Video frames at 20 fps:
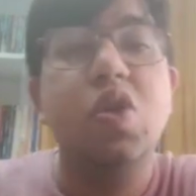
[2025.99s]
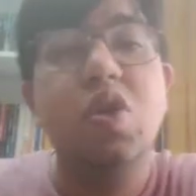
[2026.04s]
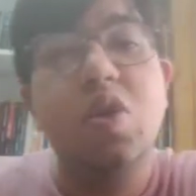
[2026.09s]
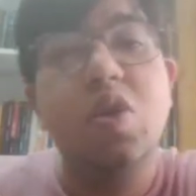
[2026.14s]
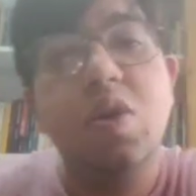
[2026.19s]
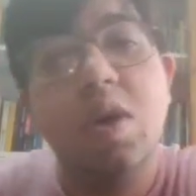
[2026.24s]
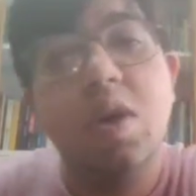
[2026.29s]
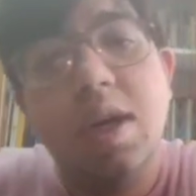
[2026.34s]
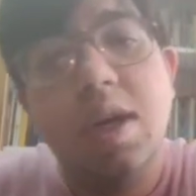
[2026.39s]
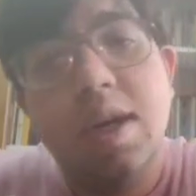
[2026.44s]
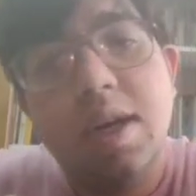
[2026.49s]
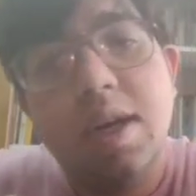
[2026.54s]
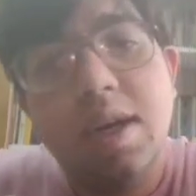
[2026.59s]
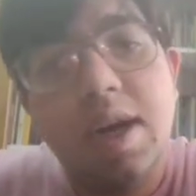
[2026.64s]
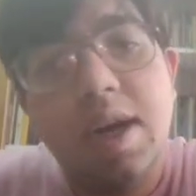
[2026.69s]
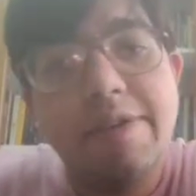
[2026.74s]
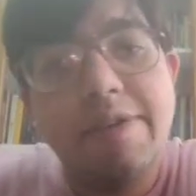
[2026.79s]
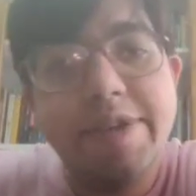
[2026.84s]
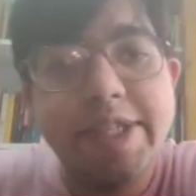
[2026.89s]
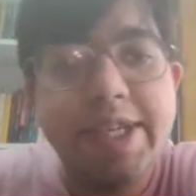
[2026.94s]

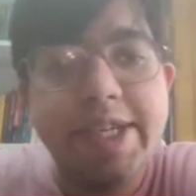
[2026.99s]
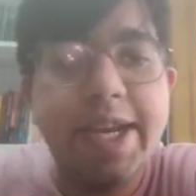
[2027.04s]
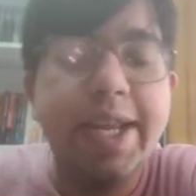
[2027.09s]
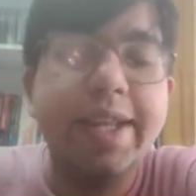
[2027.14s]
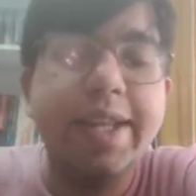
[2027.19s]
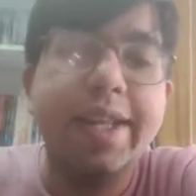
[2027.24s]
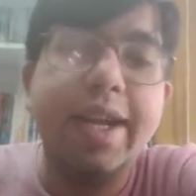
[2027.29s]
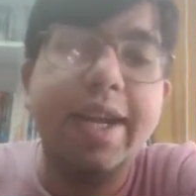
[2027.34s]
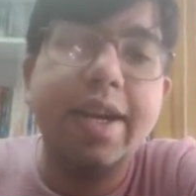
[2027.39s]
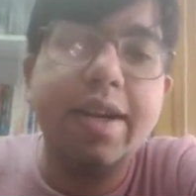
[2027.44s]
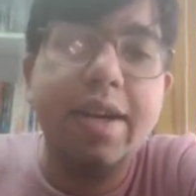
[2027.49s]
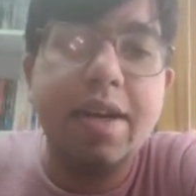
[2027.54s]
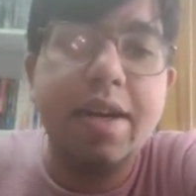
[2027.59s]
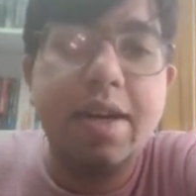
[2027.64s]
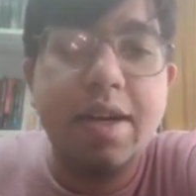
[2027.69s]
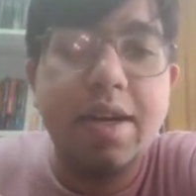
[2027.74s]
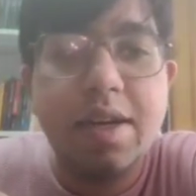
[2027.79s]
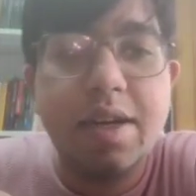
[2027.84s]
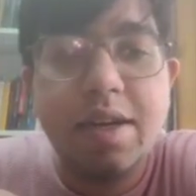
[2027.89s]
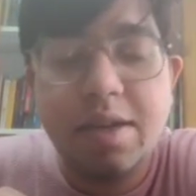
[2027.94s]
I was telling
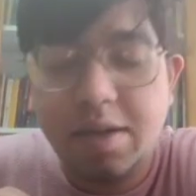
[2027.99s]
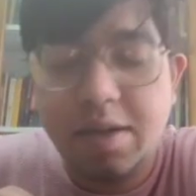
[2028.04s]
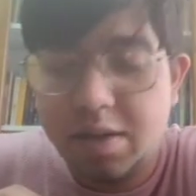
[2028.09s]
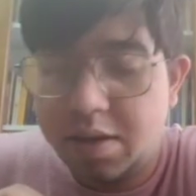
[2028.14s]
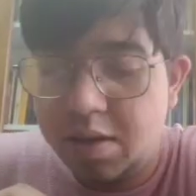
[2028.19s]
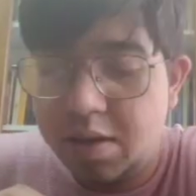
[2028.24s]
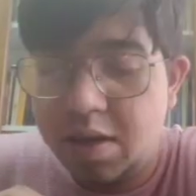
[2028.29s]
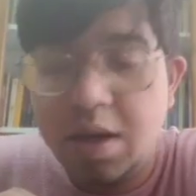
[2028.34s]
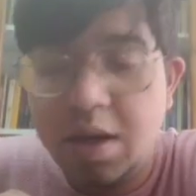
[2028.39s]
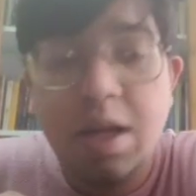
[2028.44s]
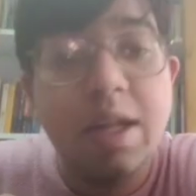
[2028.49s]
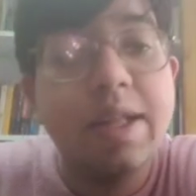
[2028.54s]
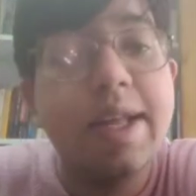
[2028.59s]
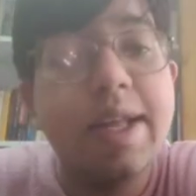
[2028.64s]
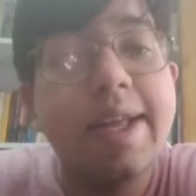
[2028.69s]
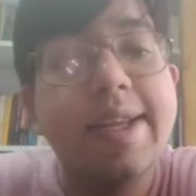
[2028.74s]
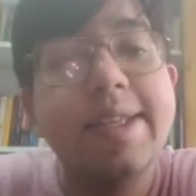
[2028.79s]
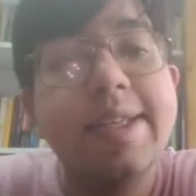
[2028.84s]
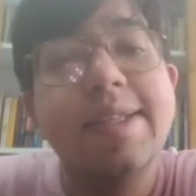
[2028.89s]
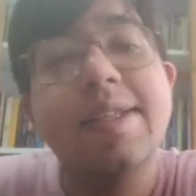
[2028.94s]
that
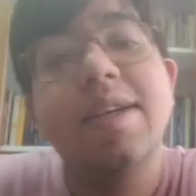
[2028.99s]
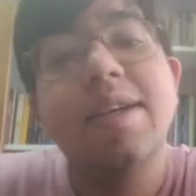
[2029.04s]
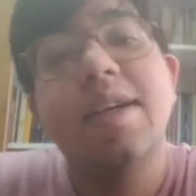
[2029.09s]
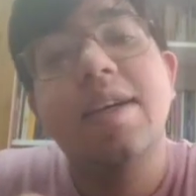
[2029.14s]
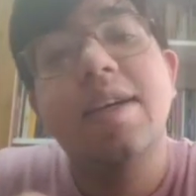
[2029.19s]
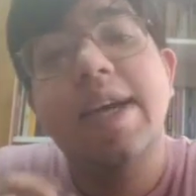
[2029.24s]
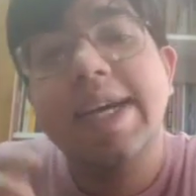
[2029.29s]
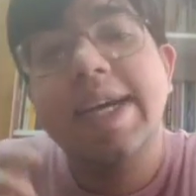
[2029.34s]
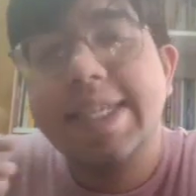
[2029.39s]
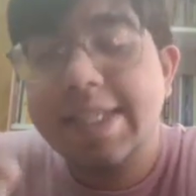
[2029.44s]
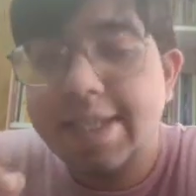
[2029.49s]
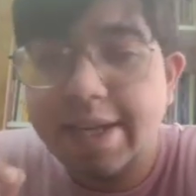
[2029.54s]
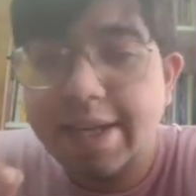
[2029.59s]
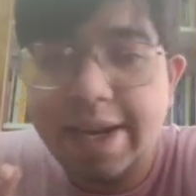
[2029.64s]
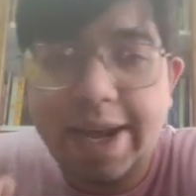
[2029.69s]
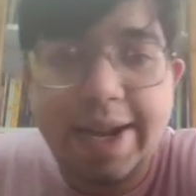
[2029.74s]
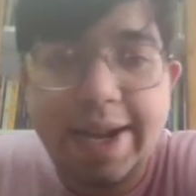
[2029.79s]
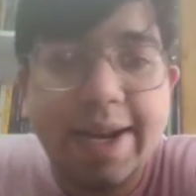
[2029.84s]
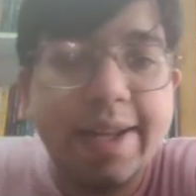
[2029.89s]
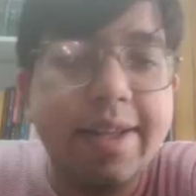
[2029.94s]
there is
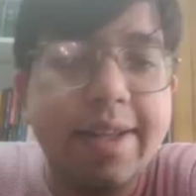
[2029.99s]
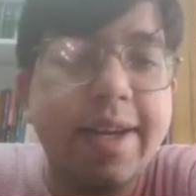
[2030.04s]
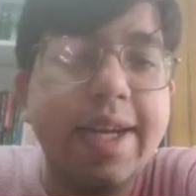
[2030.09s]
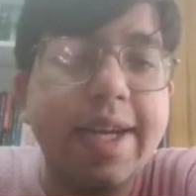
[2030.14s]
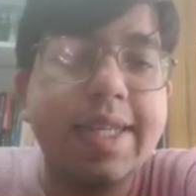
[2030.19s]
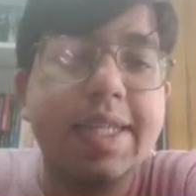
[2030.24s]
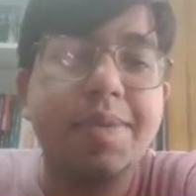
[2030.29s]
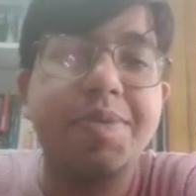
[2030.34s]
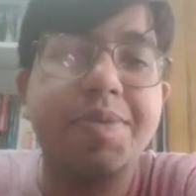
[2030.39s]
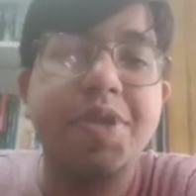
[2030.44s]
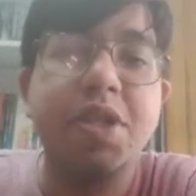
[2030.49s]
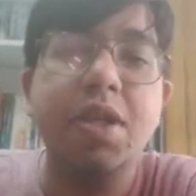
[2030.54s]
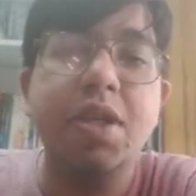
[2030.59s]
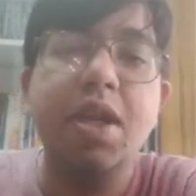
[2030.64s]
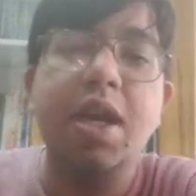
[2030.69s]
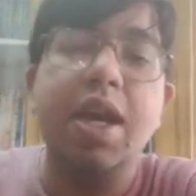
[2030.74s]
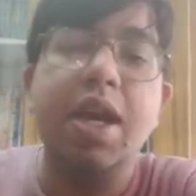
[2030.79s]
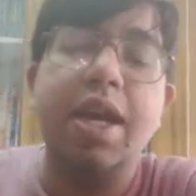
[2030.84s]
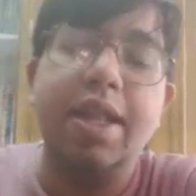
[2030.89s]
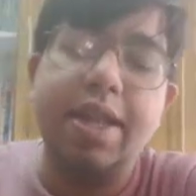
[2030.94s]
another exception,
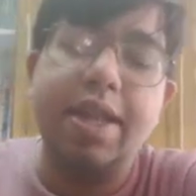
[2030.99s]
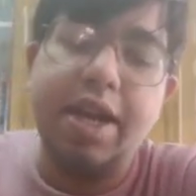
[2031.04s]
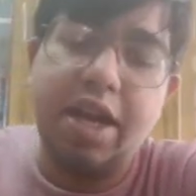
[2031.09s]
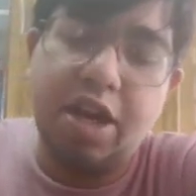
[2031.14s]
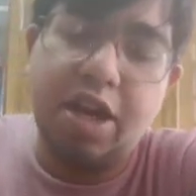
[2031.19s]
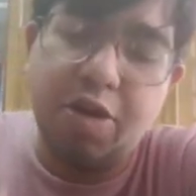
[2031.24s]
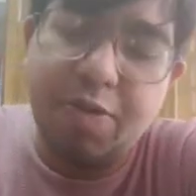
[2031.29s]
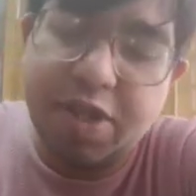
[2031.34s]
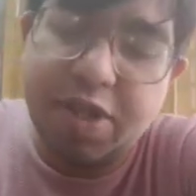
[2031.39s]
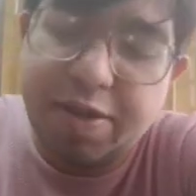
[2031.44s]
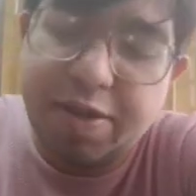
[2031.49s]
that you must be